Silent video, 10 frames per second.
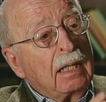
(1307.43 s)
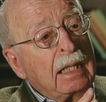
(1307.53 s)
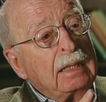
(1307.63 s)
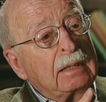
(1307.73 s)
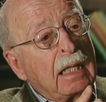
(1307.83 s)

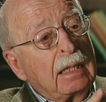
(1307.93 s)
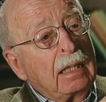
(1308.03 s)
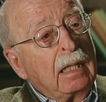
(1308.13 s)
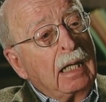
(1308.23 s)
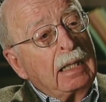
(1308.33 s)
things that,
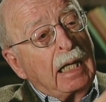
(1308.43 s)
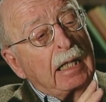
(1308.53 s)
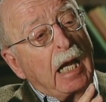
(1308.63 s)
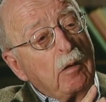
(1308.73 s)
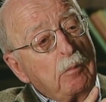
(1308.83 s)
that
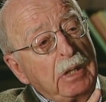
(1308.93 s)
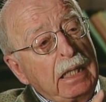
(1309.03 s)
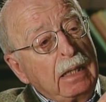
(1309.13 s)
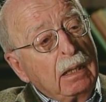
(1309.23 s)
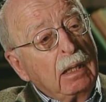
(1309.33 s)
can
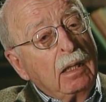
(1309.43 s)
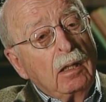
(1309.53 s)
be